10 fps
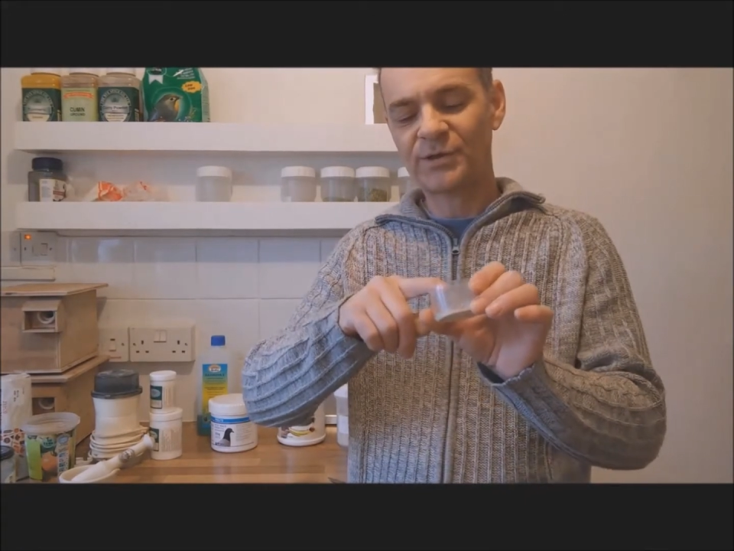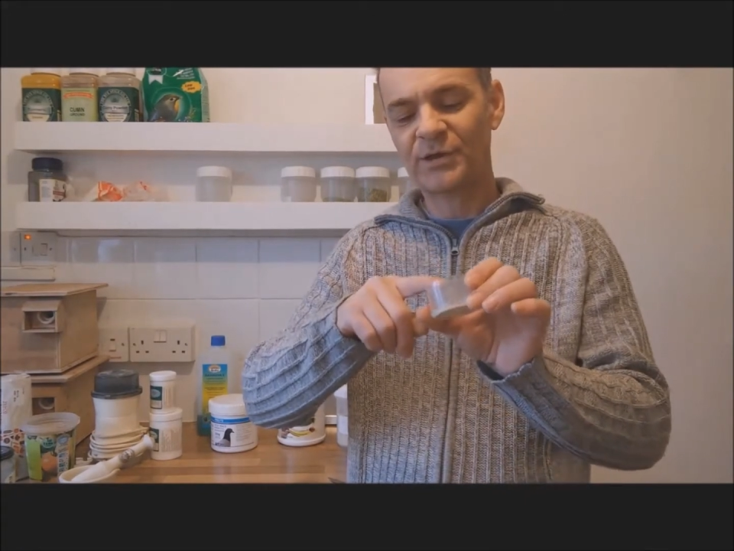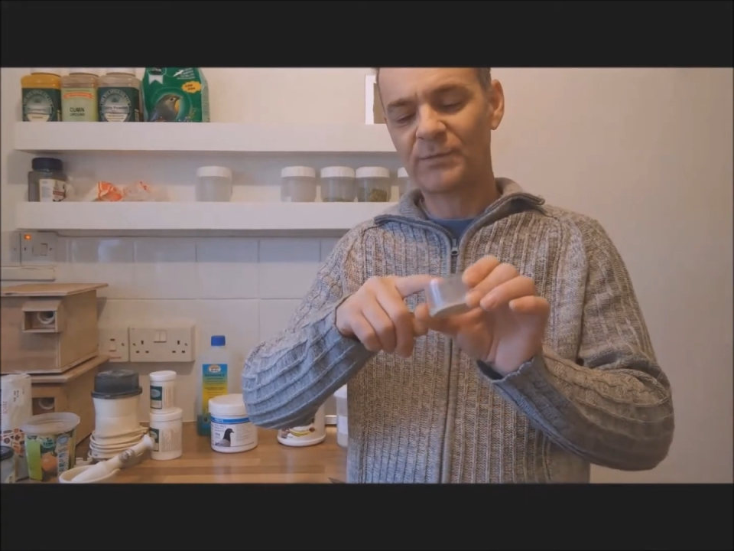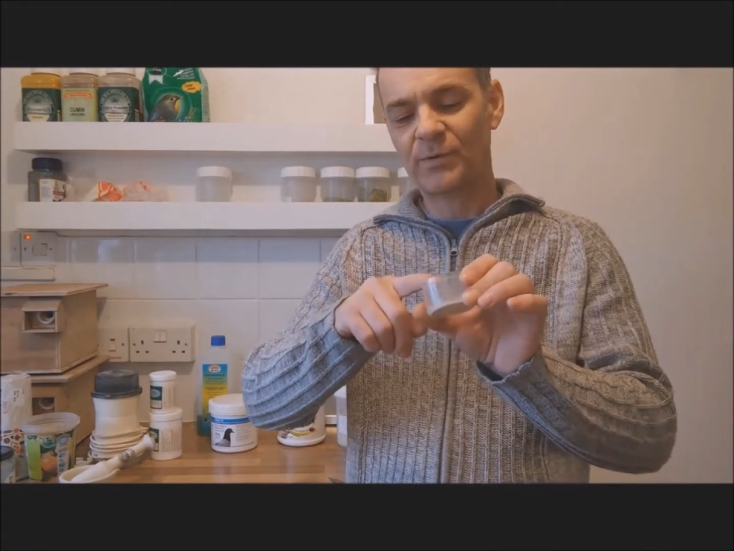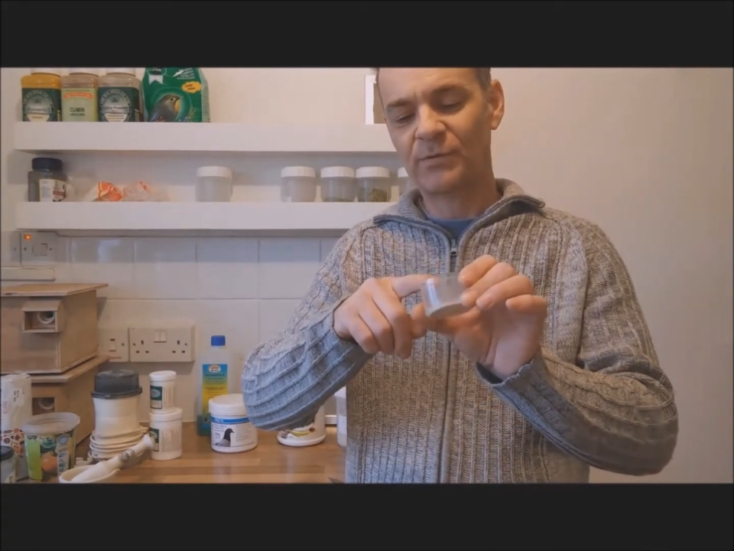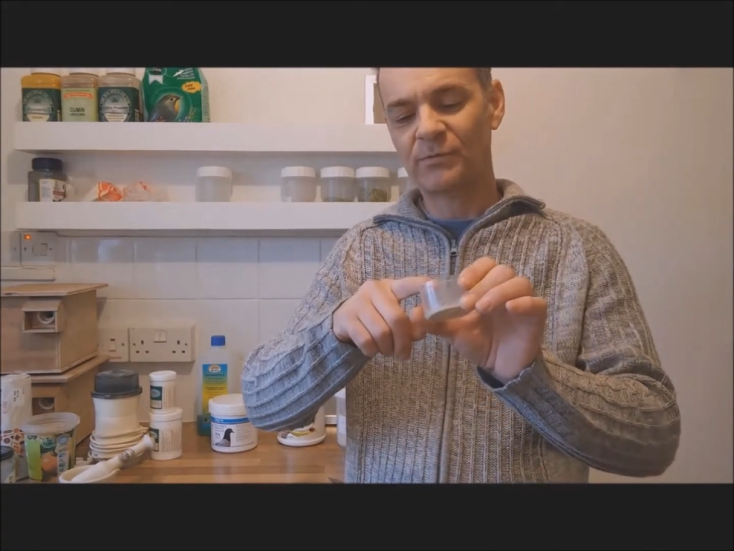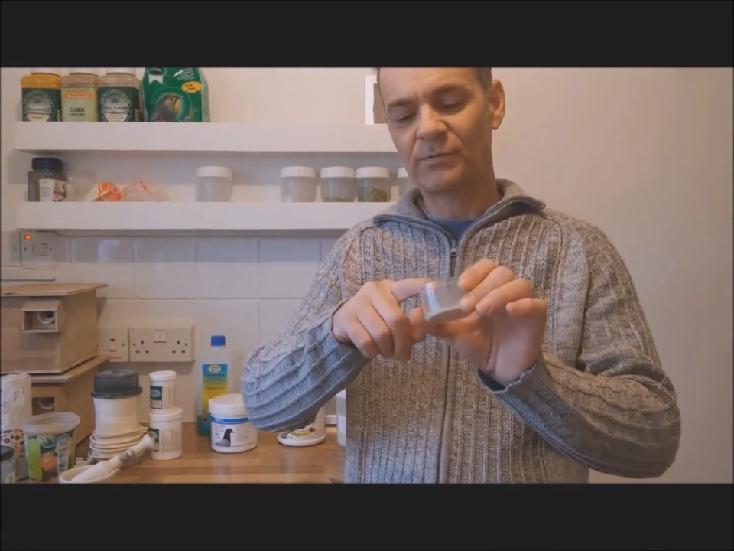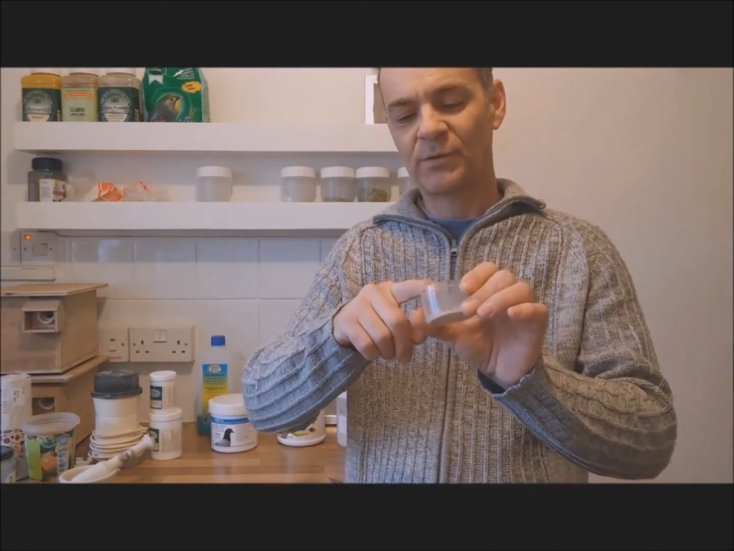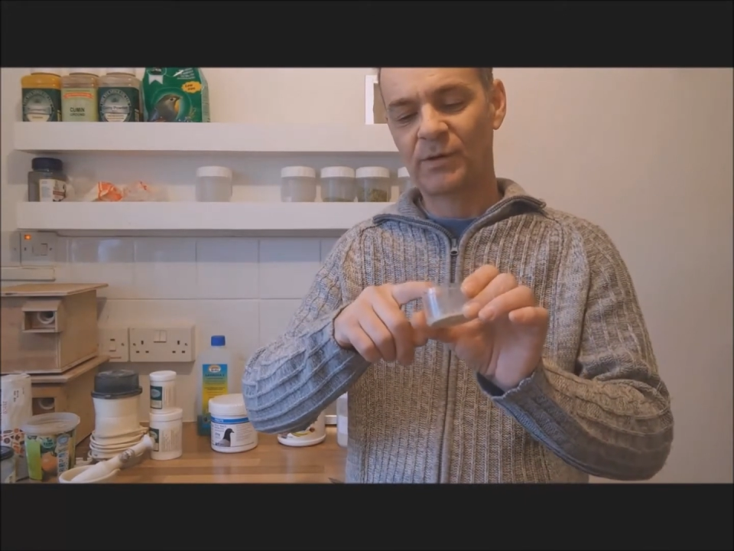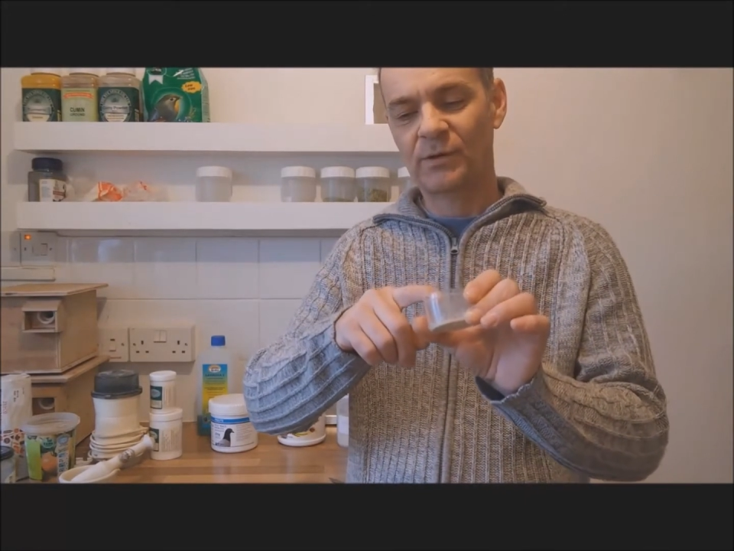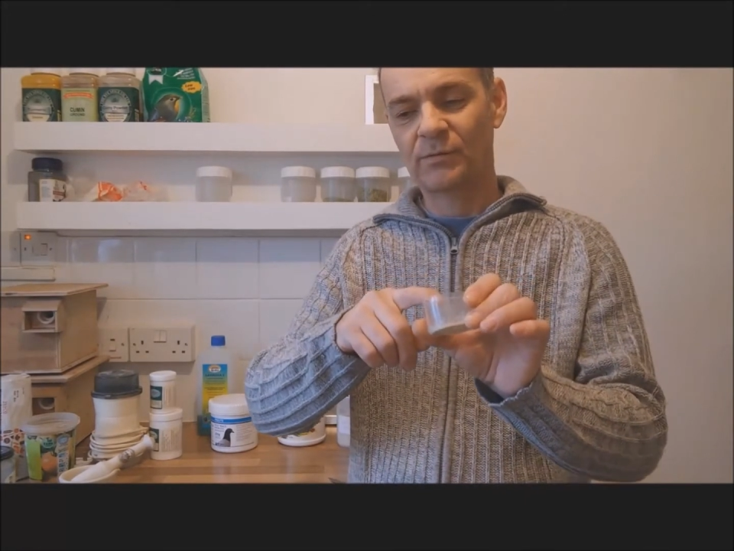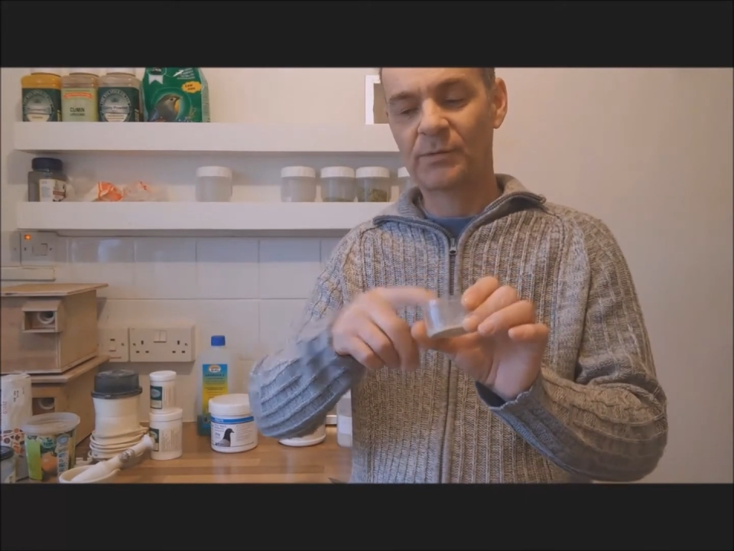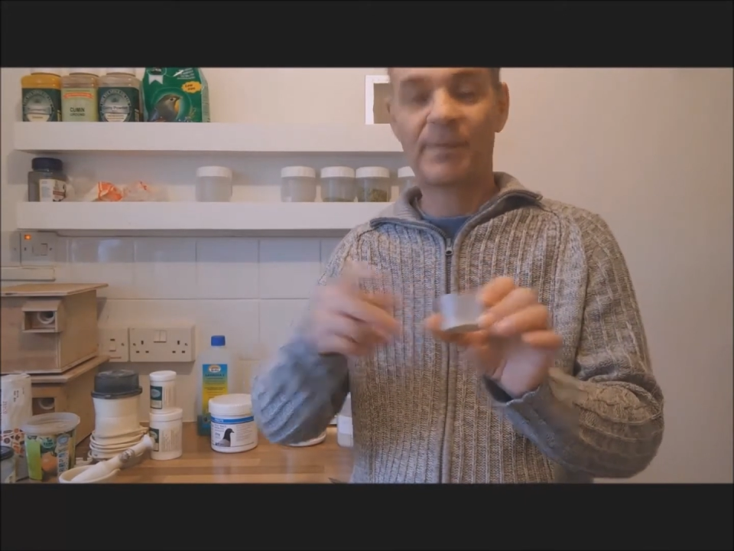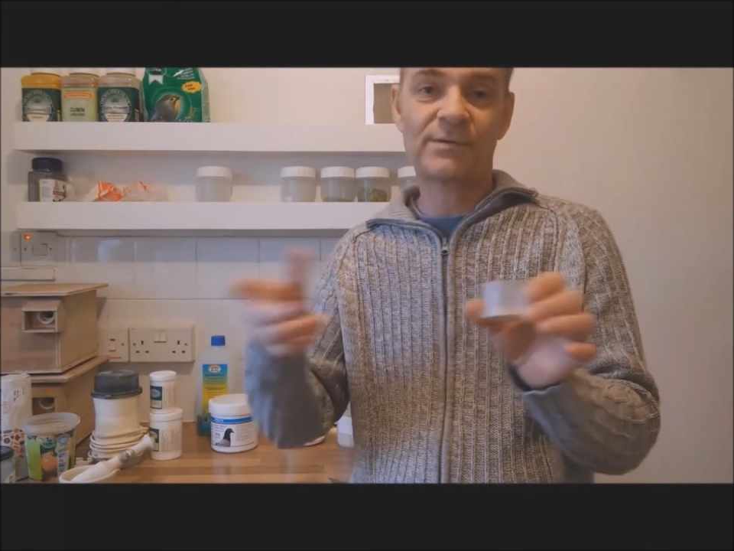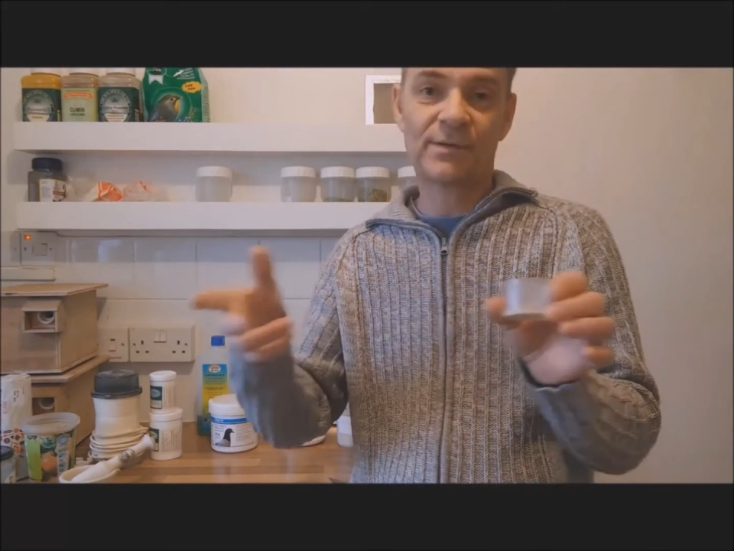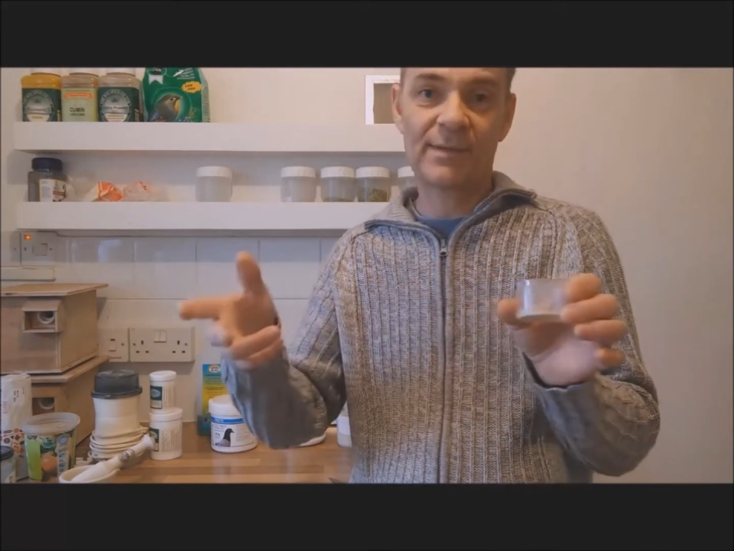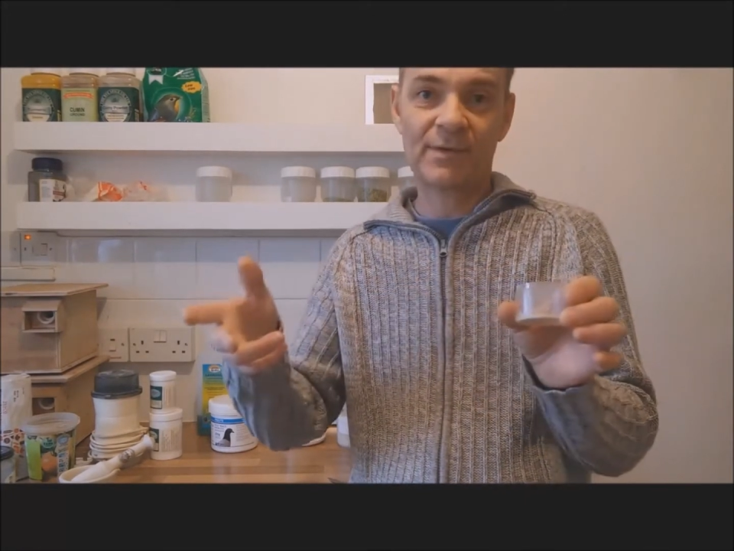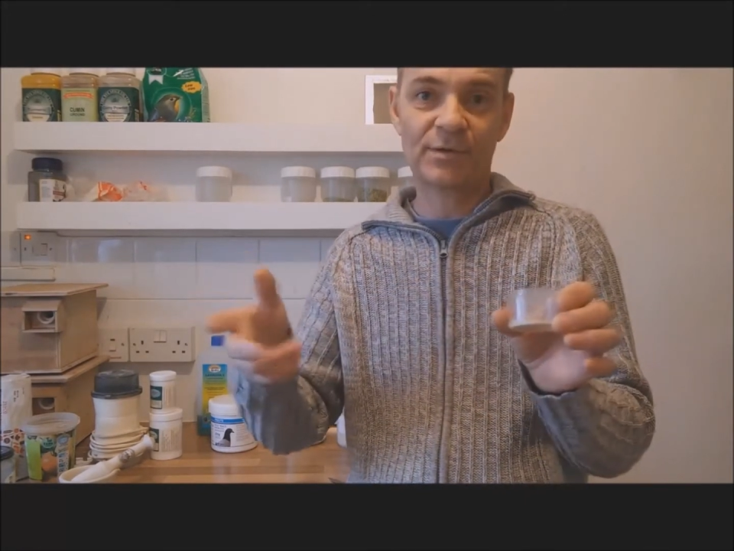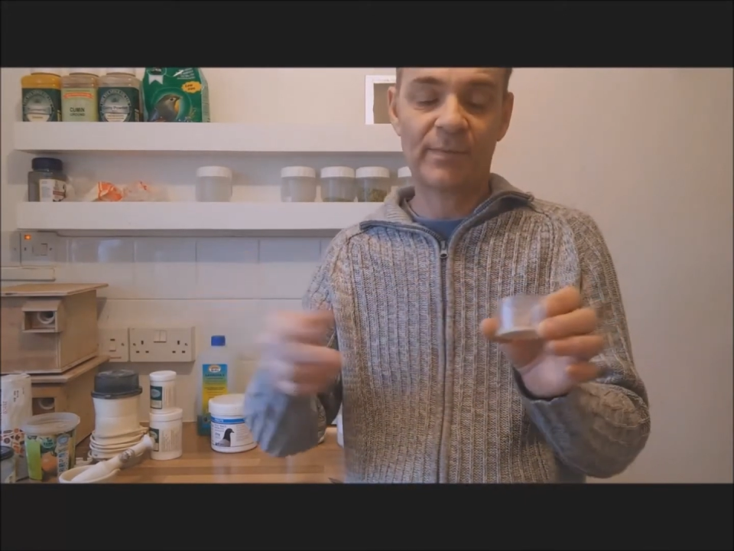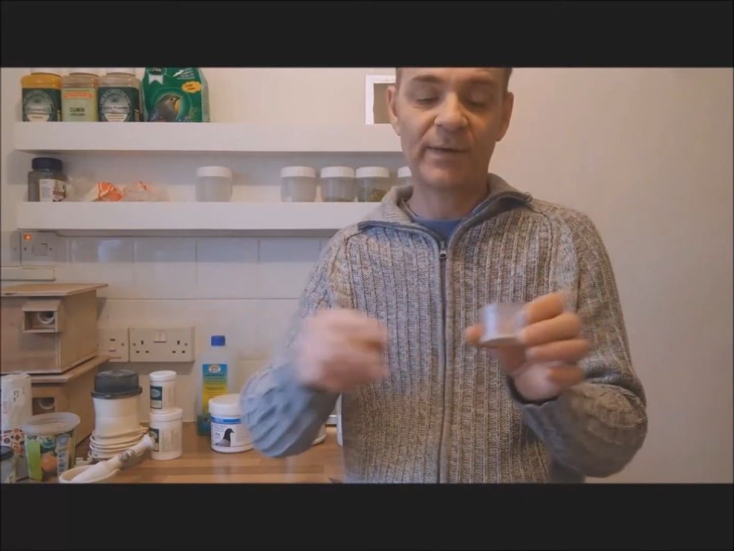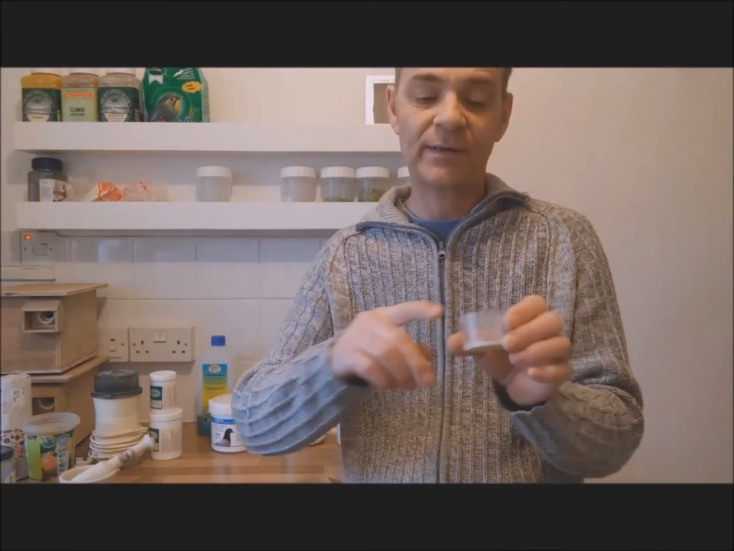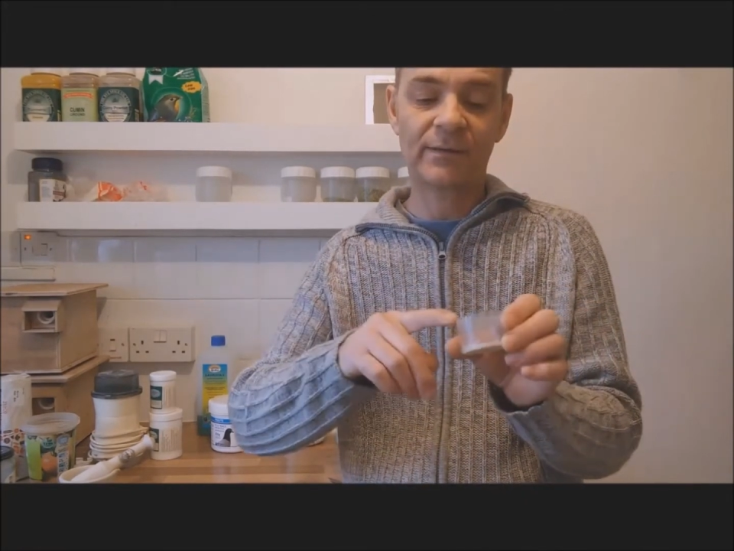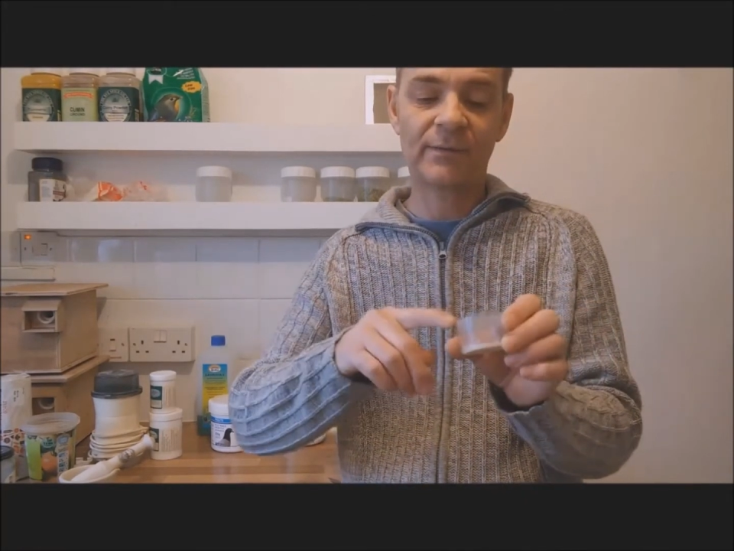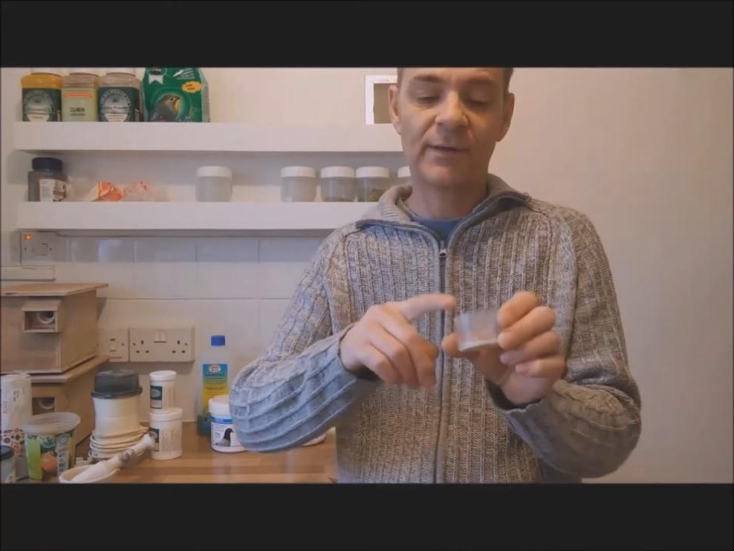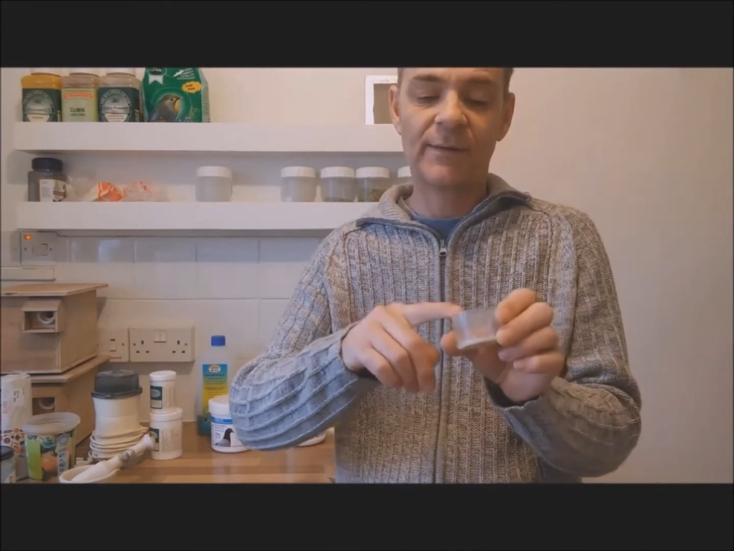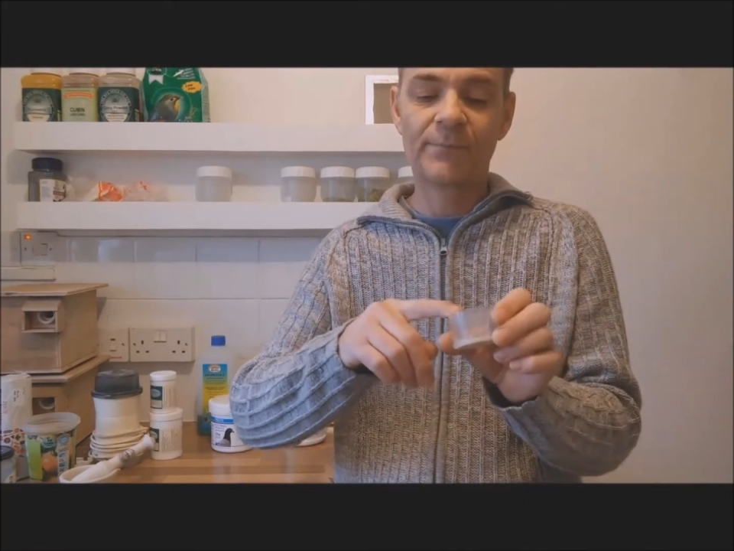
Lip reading: teaspoon, depending on how much you're making,